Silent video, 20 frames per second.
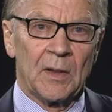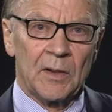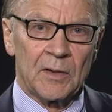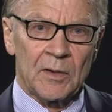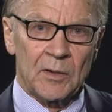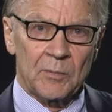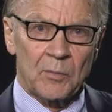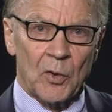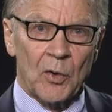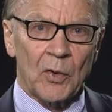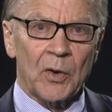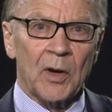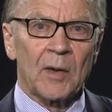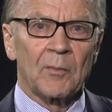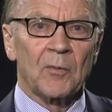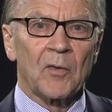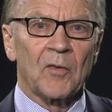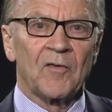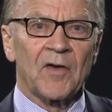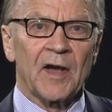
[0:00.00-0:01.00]
The
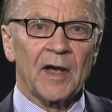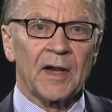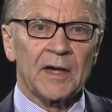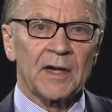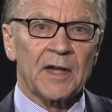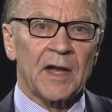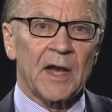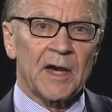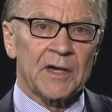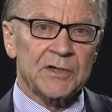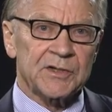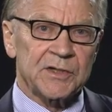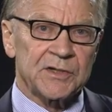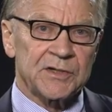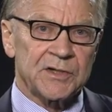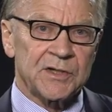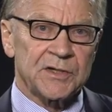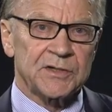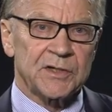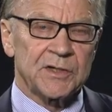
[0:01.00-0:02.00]
program provided cash
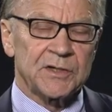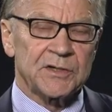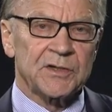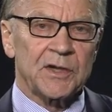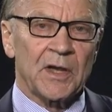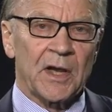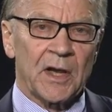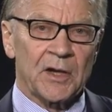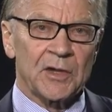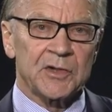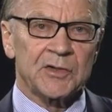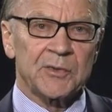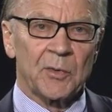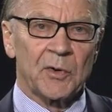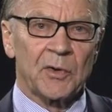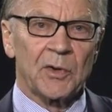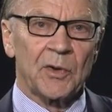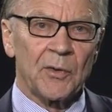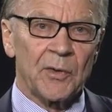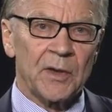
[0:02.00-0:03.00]
assistance to
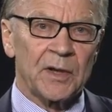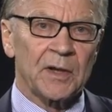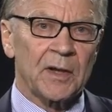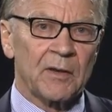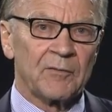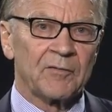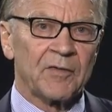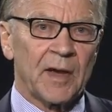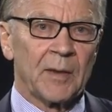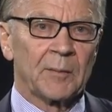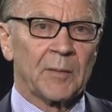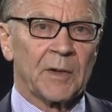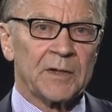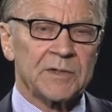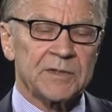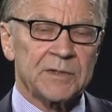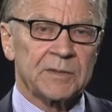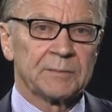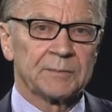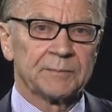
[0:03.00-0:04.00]
eligible low-income
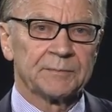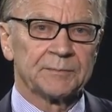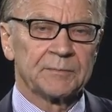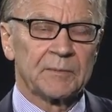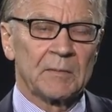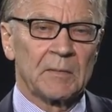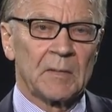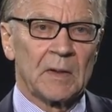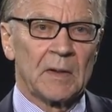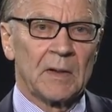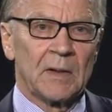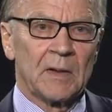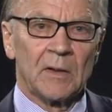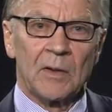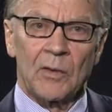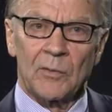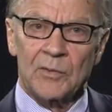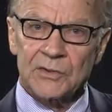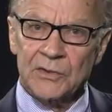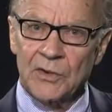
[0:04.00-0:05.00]
families.
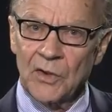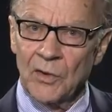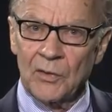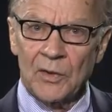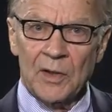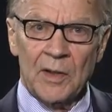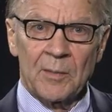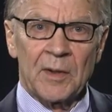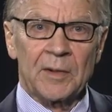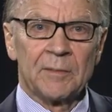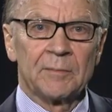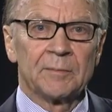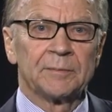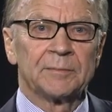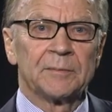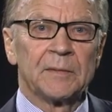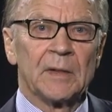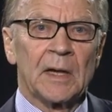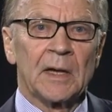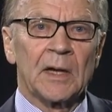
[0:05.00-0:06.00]
There was no limit
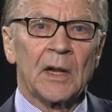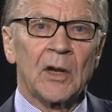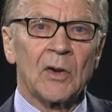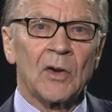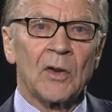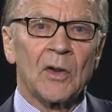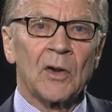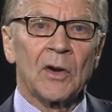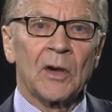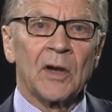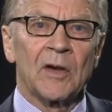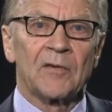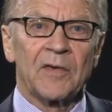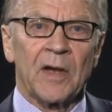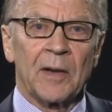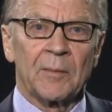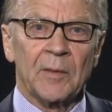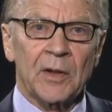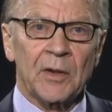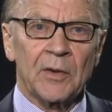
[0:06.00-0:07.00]
on how long a
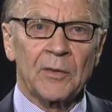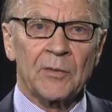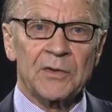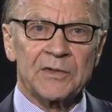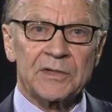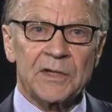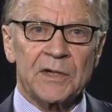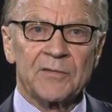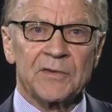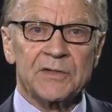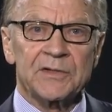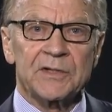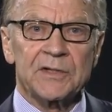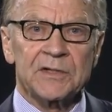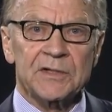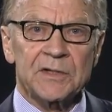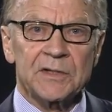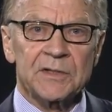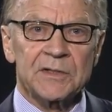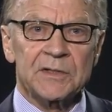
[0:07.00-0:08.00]
family could receive
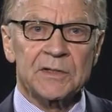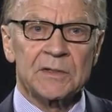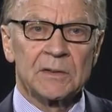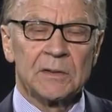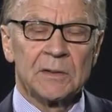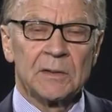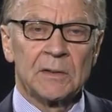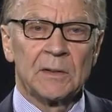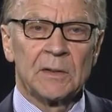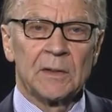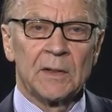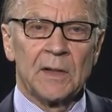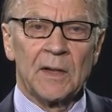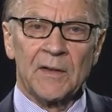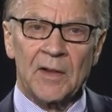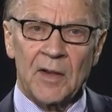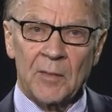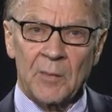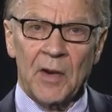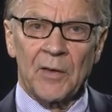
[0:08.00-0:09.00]
assistance,
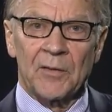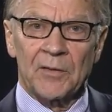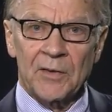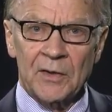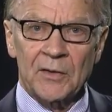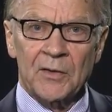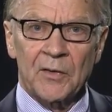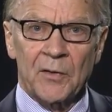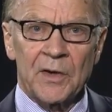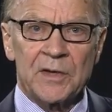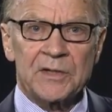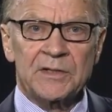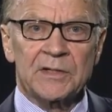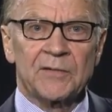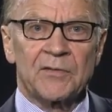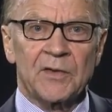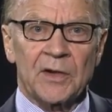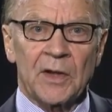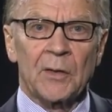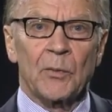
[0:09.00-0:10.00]
and the amount increased
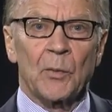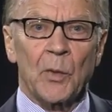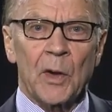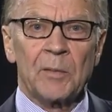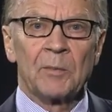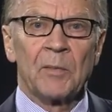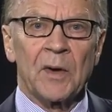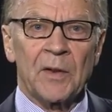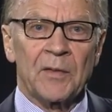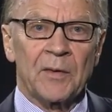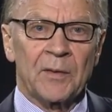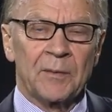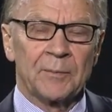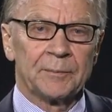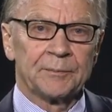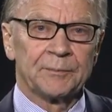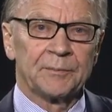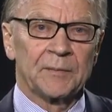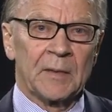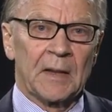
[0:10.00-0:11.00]
if an unwed mother
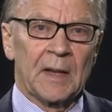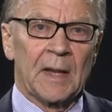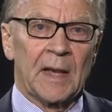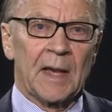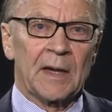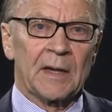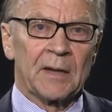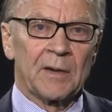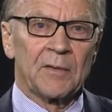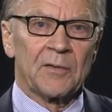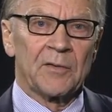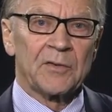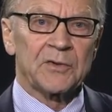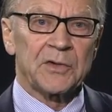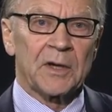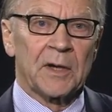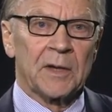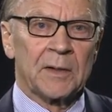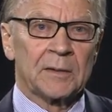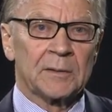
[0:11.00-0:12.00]
had another
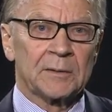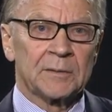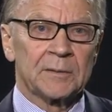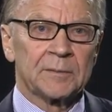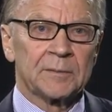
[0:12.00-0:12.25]
child.